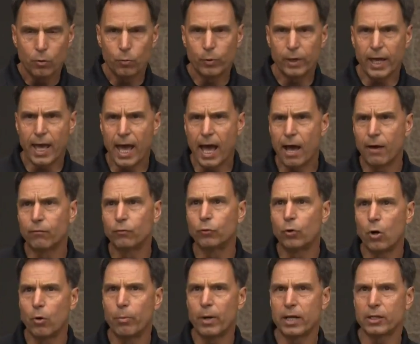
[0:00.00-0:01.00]
we have
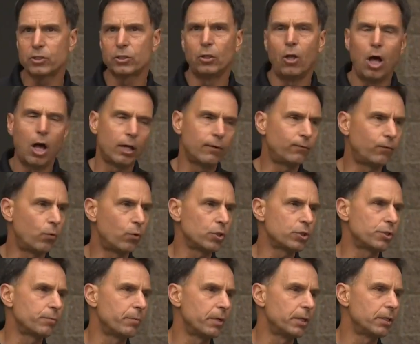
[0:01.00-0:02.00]
robust law
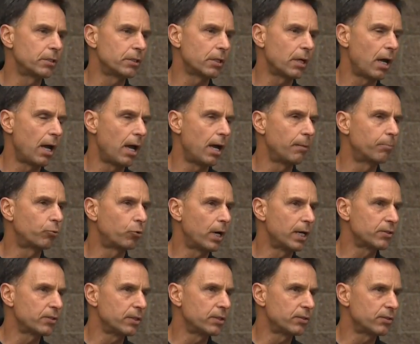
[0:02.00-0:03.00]
enforcement uh,
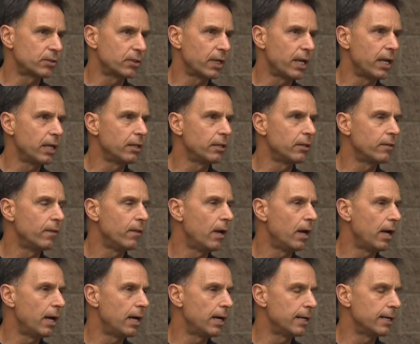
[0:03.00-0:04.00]
presence in
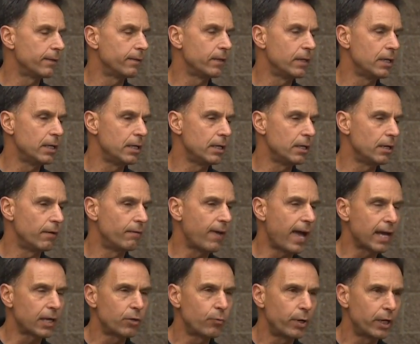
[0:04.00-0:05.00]
uh, the
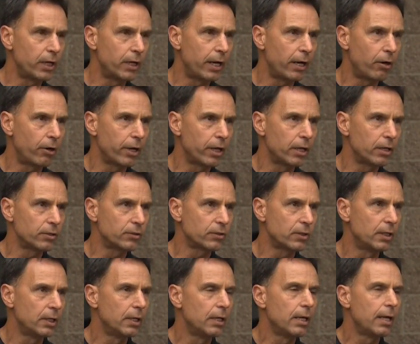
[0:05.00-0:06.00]
evacuated
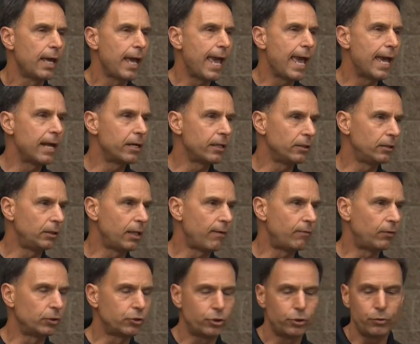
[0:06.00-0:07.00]
areas and in the
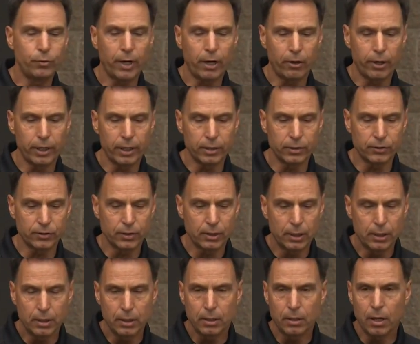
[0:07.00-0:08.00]
level two areas.
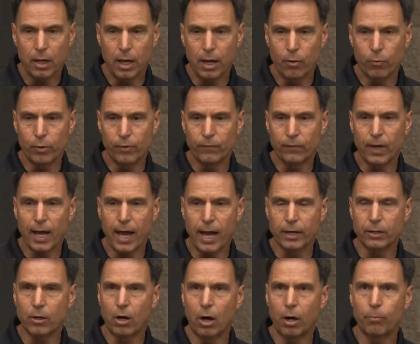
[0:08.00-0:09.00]
Uh, we've
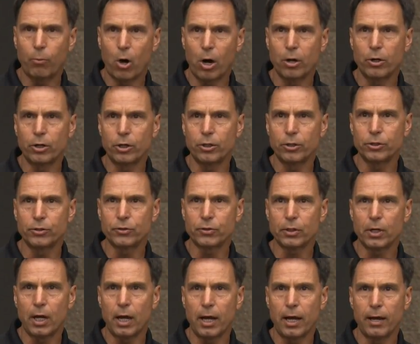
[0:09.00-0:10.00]
got our
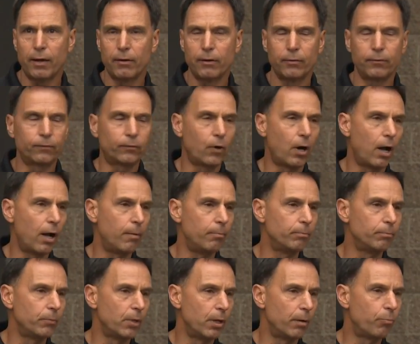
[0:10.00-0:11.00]
partners uh,
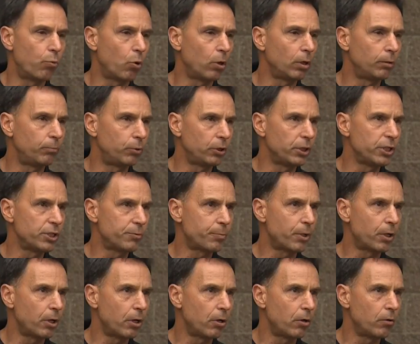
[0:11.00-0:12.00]
from the Portland Police
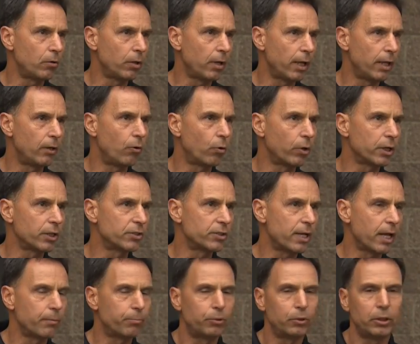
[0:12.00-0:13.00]
Bureau and Oregon
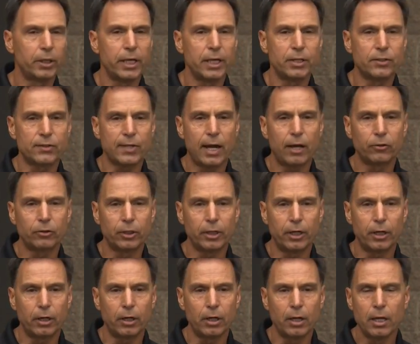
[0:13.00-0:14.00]
State Police out
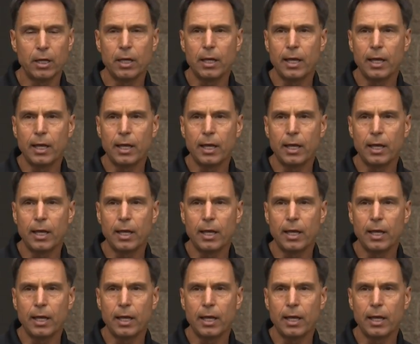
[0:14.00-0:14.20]
there,